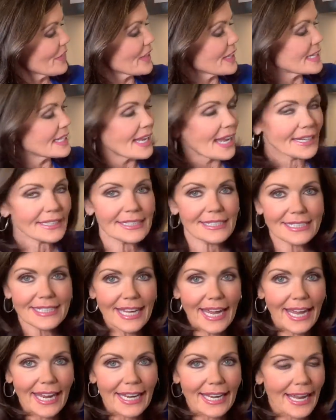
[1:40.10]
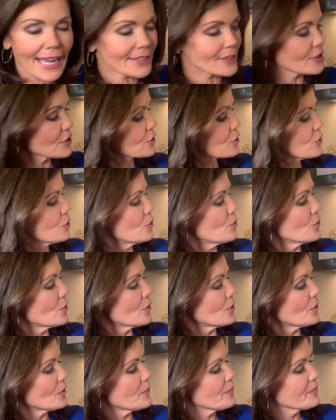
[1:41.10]
The next day at
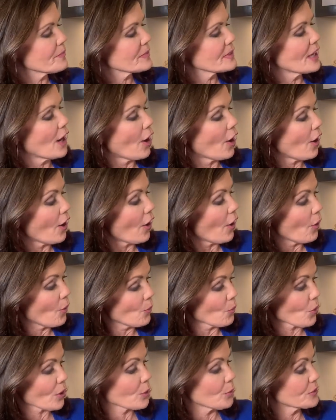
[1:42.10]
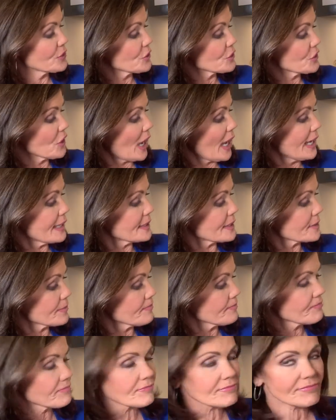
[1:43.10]
school, homework was assigned.
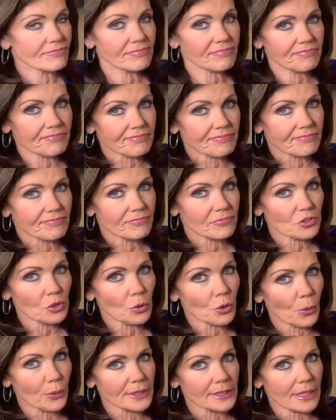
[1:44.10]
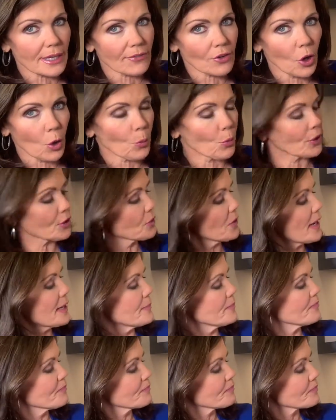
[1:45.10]
Hmm, don't always love homework,
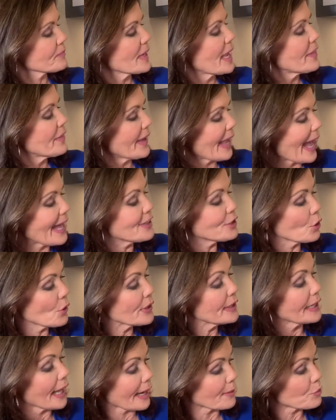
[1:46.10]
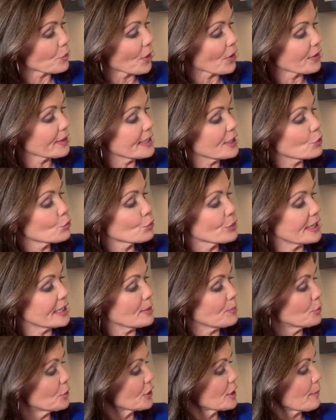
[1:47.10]
right? They had to go to the library, read
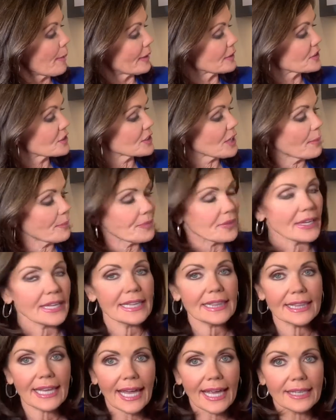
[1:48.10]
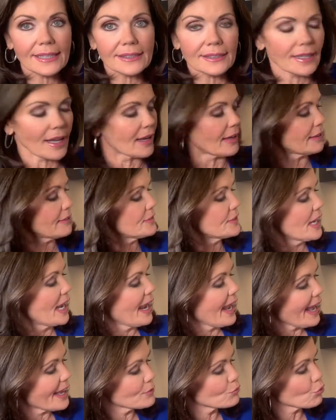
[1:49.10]
a book about something they loved,
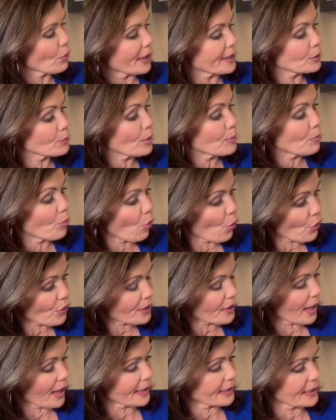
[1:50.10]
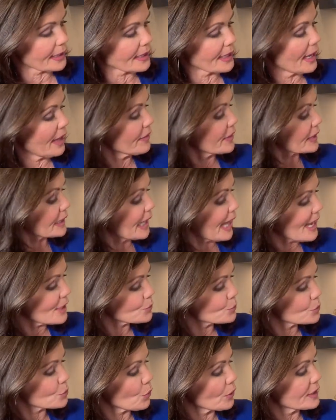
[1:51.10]
and write a report on it. The
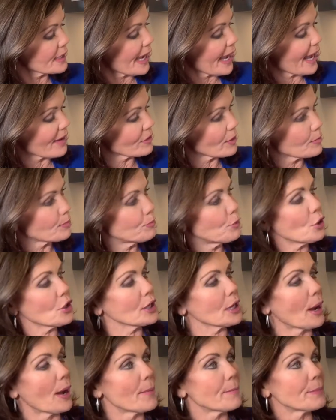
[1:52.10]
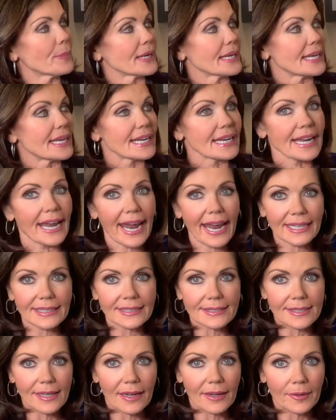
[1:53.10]
class was going to have a book
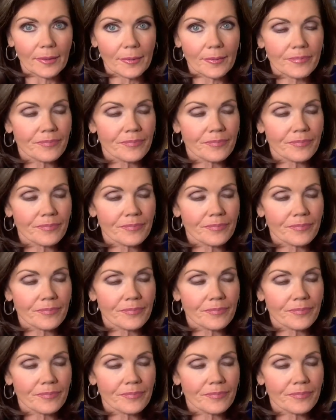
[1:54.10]
bonanza.